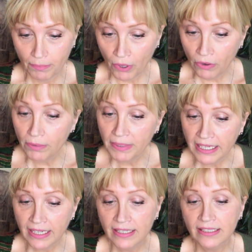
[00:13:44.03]
both
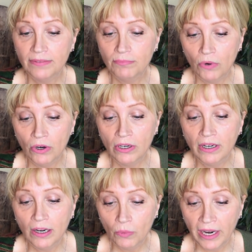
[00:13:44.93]
because of
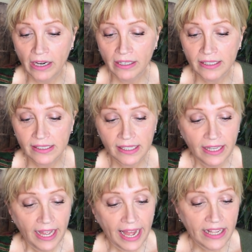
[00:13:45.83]
more awareness
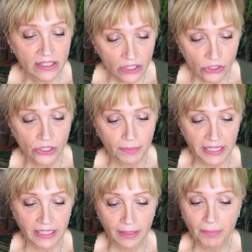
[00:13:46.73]
and social
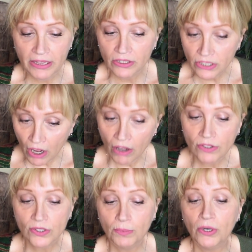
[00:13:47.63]
media, but there's
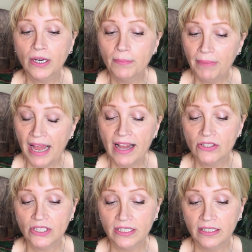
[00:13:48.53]
also more
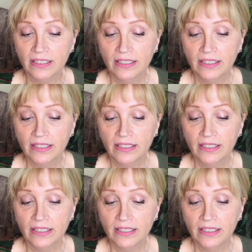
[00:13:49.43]
compassion.